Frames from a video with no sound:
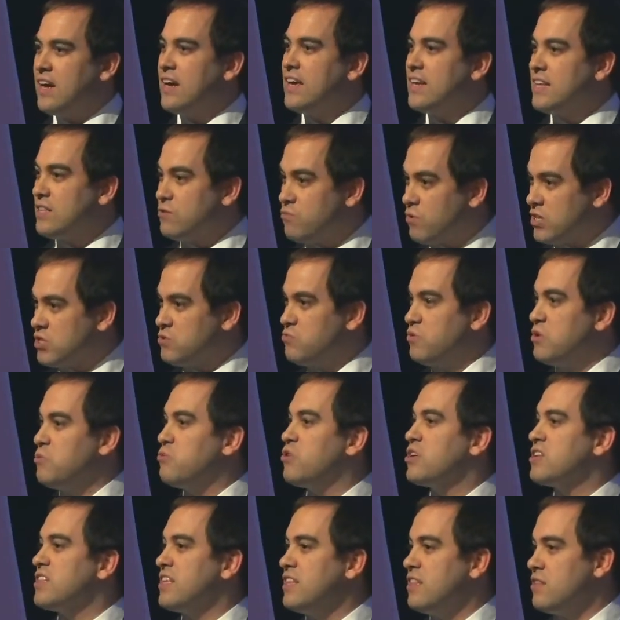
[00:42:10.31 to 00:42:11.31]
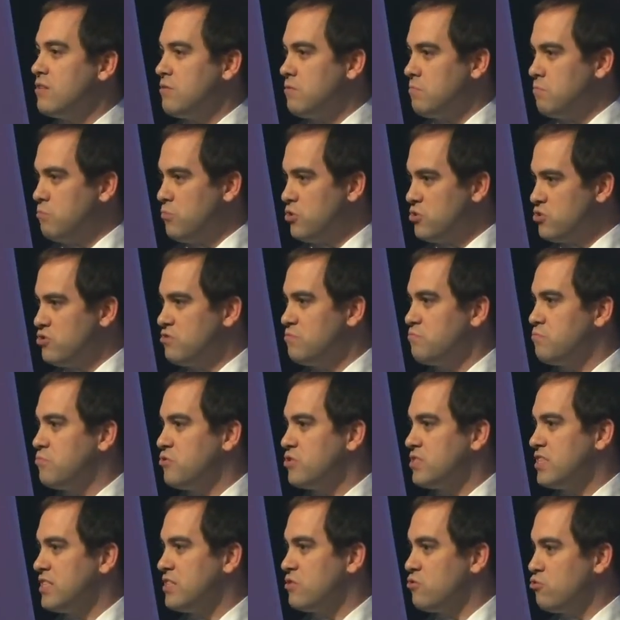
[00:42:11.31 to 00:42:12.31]
and it was rewarding, most
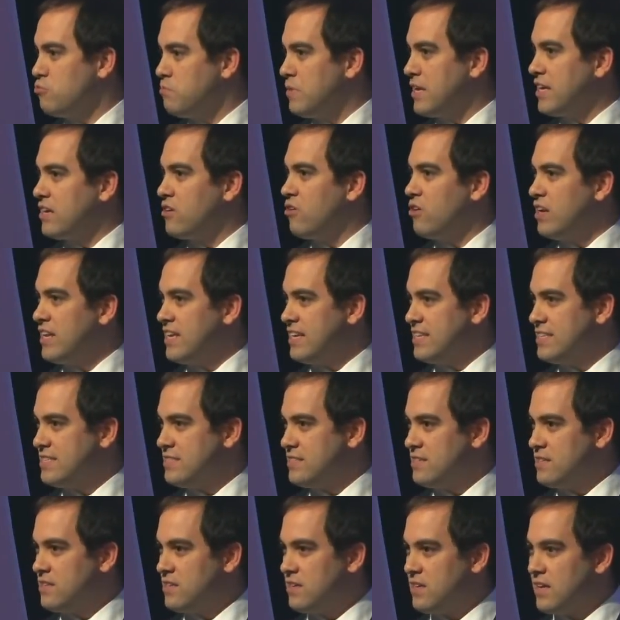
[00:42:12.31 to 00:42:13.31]
important, to my colleagues.